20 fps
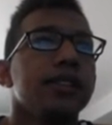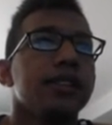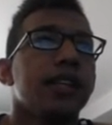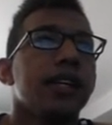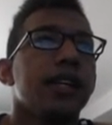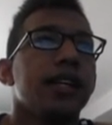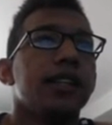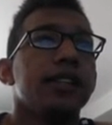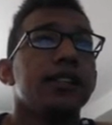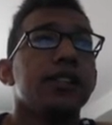
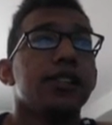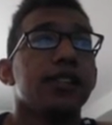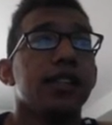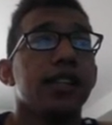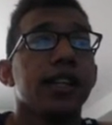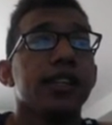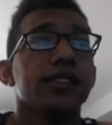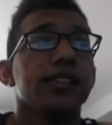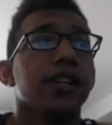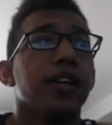So the
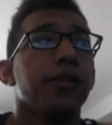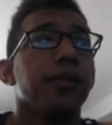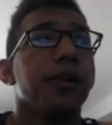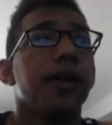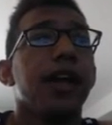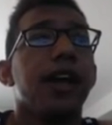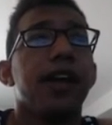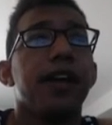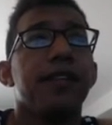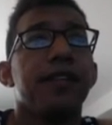next card we
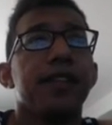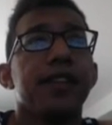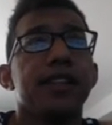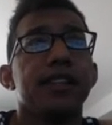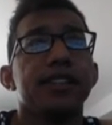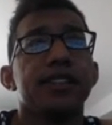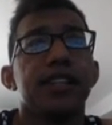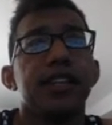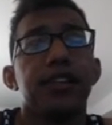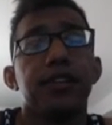have is
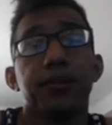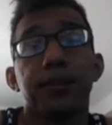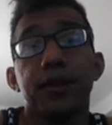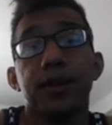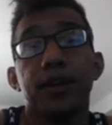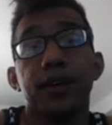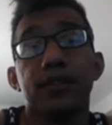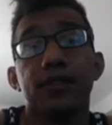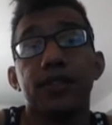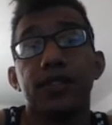the 3
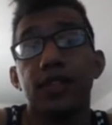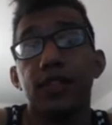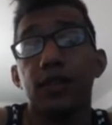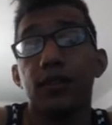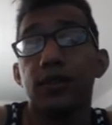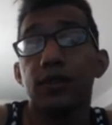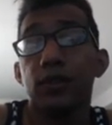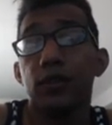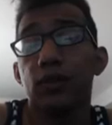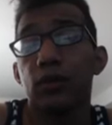of Slayer of
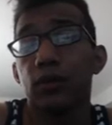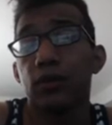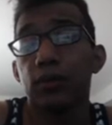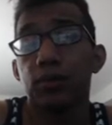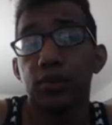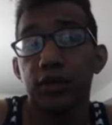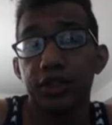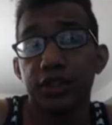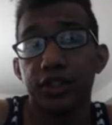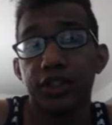the Overlord
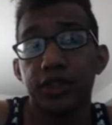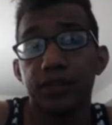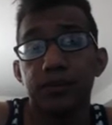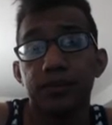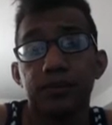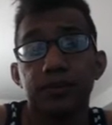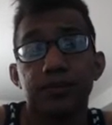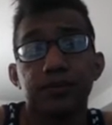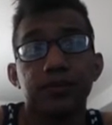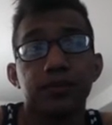Prisha,
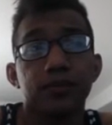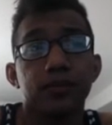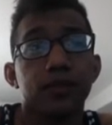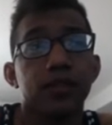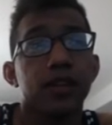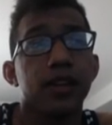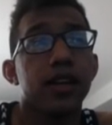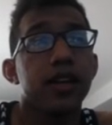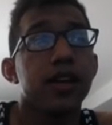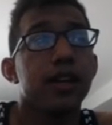
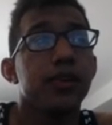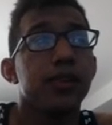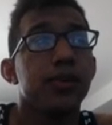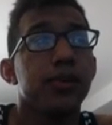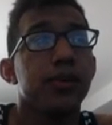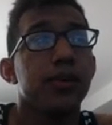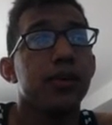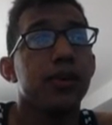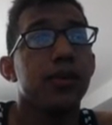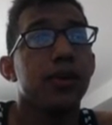
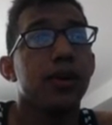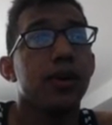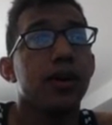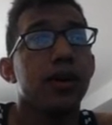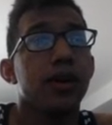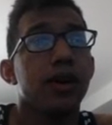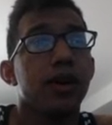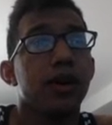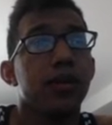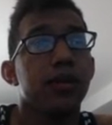who
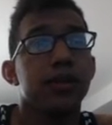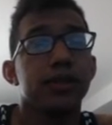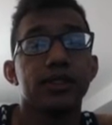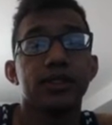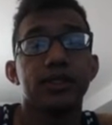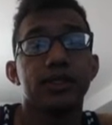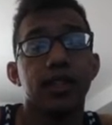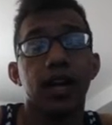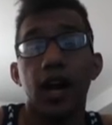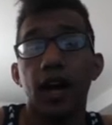
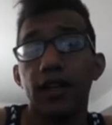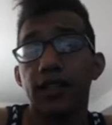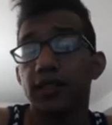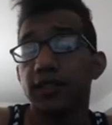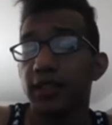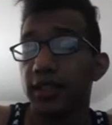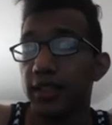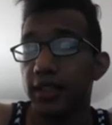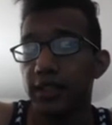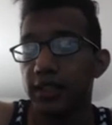was
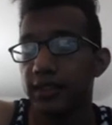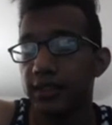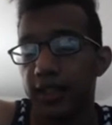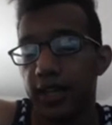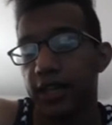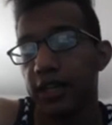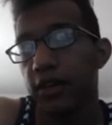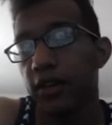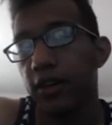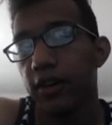honestly an
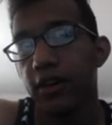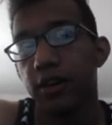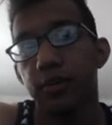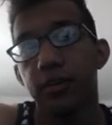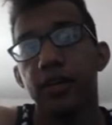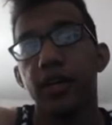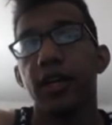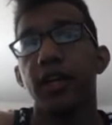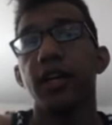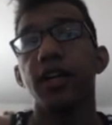insane card to
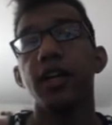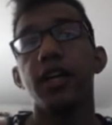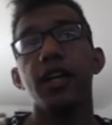play.